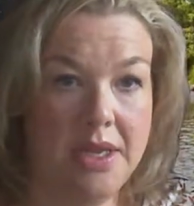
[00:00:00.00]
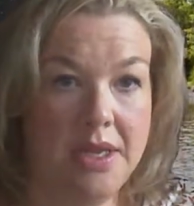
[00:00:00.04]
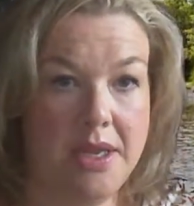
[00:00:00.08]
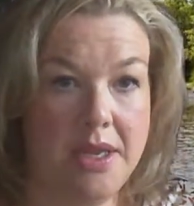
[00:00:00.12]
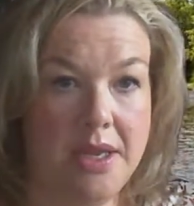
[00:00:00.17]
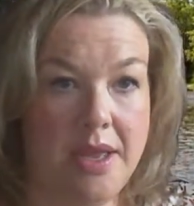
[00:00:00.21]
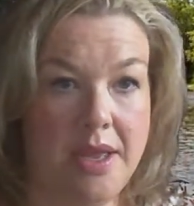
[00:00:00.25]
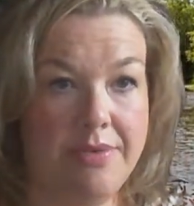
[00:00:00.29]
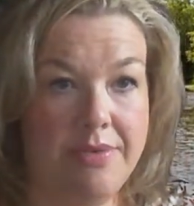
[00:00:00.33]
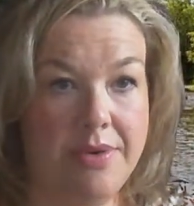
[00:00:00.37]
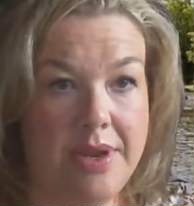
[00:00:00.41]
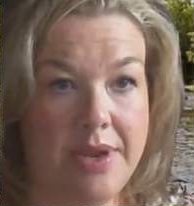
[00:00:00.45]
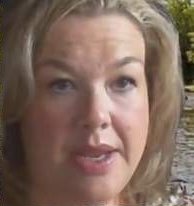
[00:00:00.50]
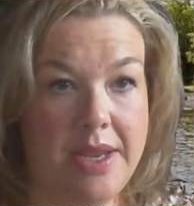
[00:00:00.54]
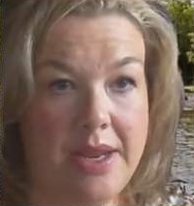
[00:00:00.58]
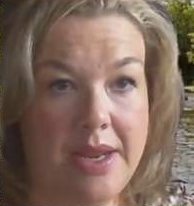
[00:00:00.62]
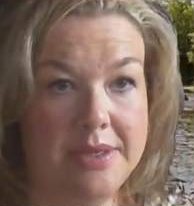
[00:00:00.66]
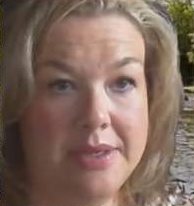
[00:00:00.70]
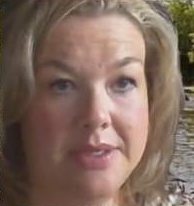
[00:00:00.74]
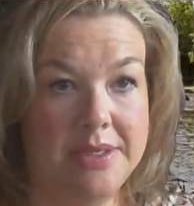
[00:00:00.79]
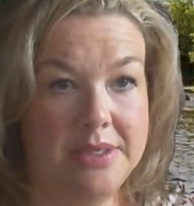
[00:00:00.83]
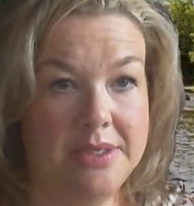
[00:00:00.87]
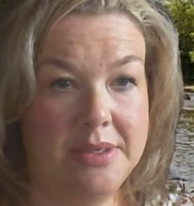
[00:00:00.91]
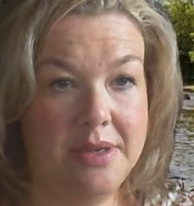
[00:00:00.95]
Ever
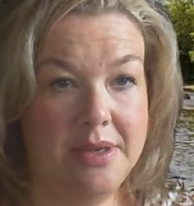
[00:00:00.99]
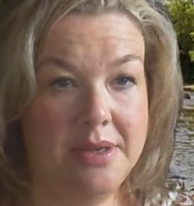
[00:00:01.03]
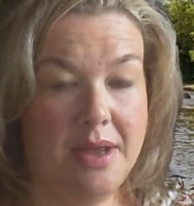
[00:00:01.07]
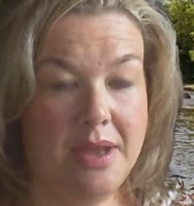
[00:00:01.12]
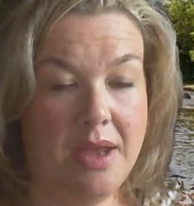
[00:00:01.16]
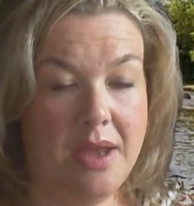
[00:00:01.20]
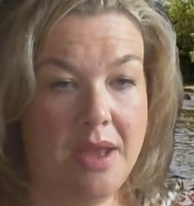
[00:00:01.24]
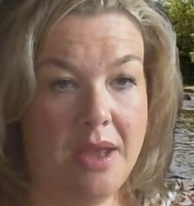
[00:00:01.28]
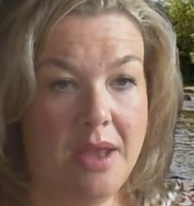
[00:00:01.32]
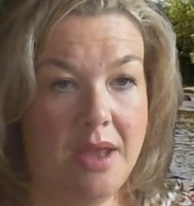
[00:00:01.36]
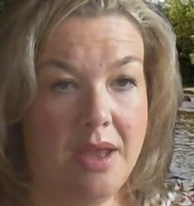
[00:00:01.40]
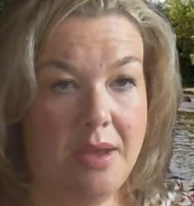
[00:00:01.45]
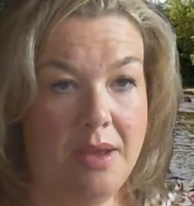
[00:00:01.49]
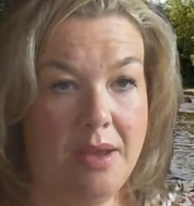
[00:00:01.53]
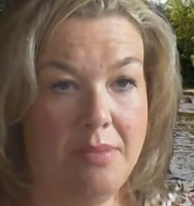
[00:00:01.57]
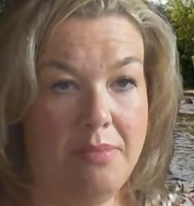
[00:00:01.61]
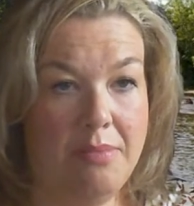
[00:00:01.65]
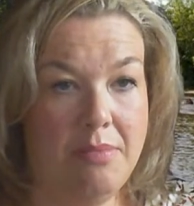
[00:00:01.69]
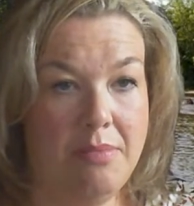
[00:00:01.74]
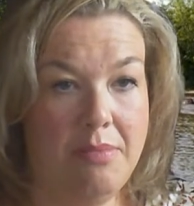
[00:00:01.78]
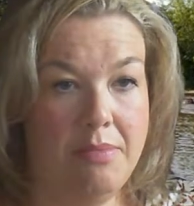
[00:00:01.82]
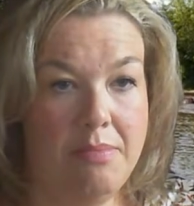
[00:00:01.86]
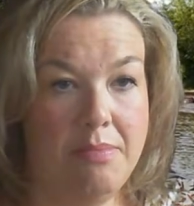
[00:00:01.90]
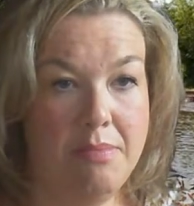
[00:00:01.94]
eat
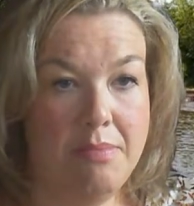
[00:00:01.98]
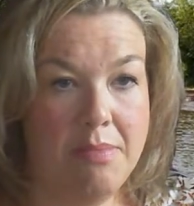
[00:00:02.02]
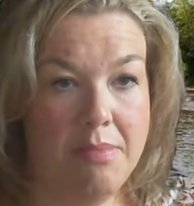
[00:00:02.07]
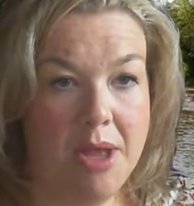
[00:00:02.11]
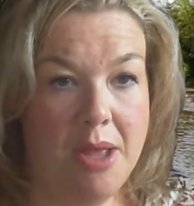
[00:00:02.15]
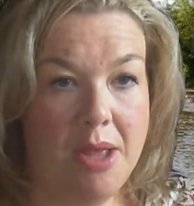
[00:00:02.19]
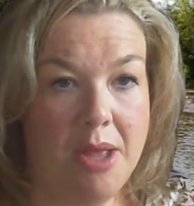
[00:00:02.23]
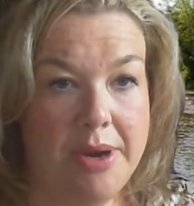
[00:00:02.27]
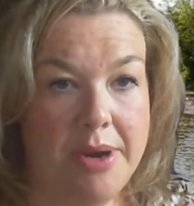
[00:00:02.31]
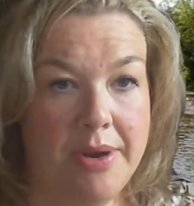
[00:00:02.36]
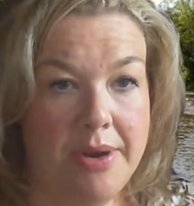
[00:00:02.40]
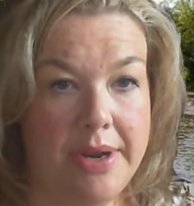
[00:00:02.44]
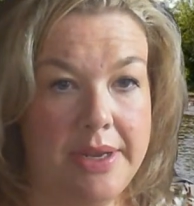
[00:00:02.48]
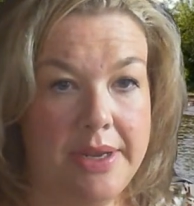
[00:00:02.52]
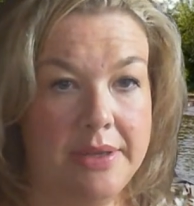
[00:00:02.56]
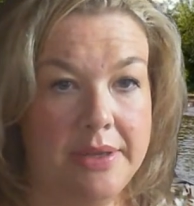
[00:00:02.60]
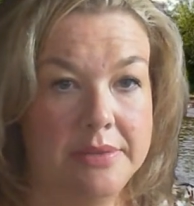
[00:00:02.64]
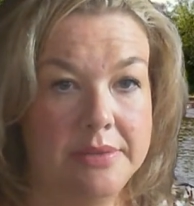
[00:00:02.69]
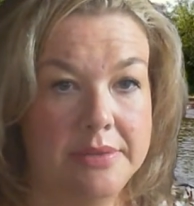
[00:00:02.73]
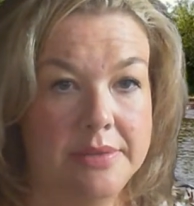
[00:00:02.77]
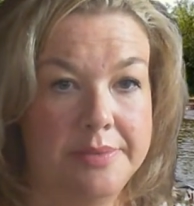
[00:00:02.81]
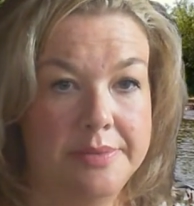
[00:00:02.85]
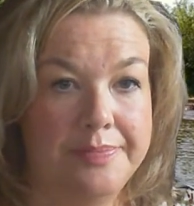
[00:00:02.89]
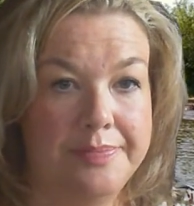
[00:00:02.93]
mulberry?
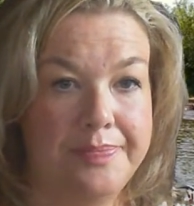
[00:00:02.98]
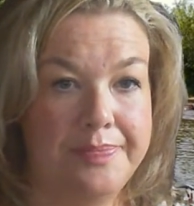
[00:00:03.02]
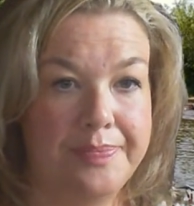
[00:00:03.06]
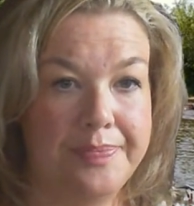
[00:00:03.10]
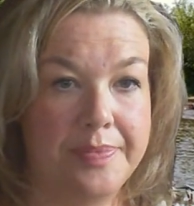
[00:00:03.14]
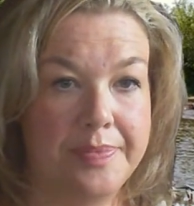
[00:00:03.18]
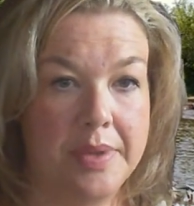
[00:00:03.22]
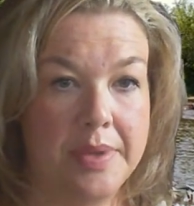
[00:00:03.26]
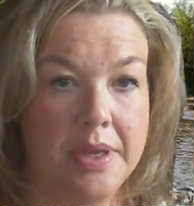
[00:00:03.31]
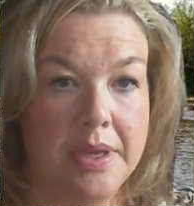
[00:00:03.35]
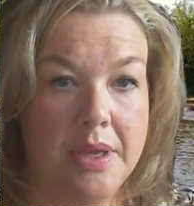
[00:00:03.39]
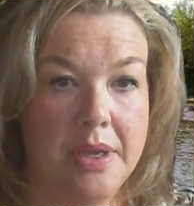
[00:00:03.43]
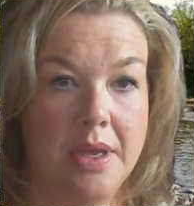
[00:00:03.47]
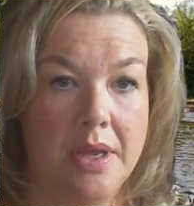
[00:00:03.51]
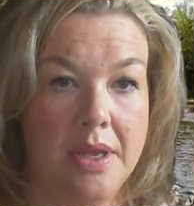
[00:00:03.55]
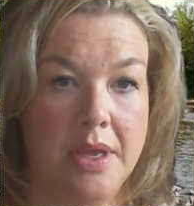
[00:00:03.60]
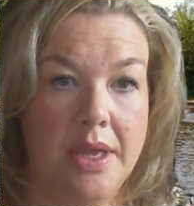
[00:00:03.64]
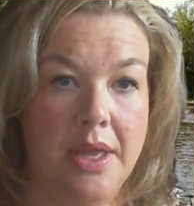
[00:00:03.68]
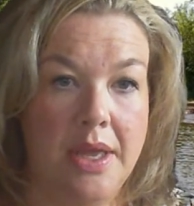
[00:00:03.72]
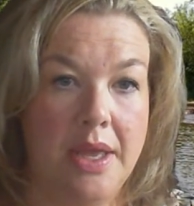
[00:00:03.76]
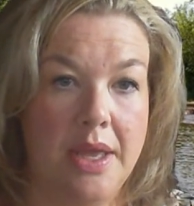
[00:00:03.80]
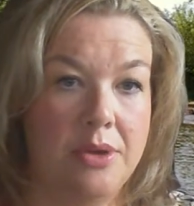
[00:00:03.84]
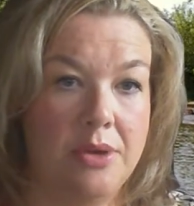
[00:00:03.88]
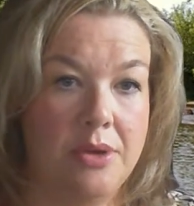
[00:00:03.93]

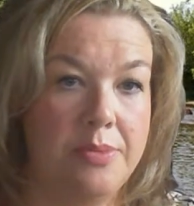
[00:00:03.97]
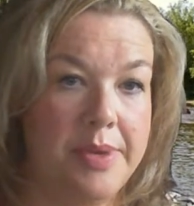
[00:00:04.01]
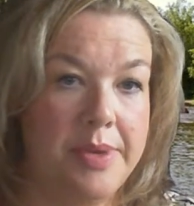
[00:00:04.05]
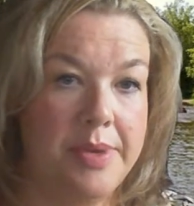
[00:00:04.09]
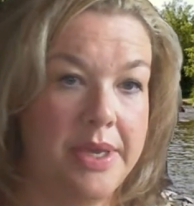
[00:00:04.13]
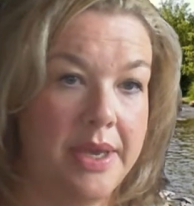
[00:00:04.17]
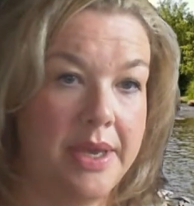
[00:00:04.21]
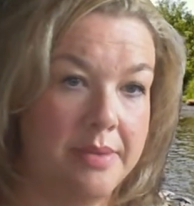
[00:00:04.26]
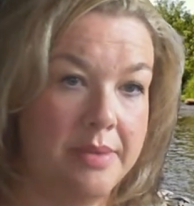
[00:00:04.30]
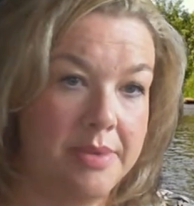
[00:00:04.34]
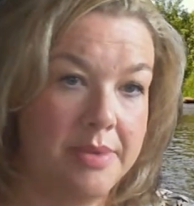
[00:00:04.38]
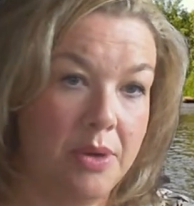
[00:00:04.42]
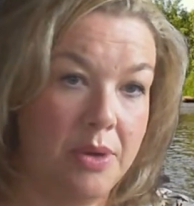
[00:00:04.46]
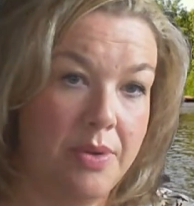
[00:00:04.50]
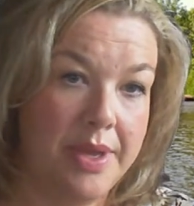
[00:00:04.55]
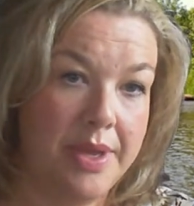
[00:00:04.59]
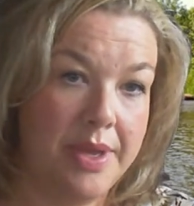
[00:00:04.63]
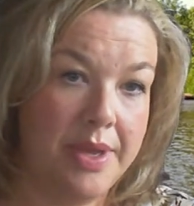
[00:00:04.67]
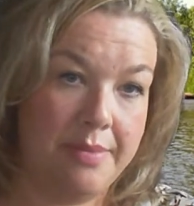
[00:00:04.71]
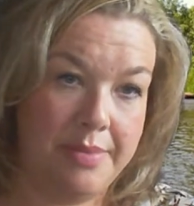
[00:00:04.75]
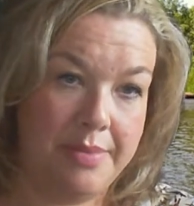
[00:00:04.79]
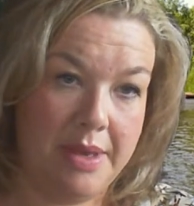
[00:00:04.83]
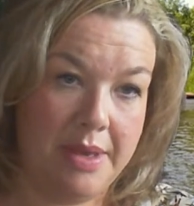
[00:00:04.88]
Ubi yam. Oh, yep.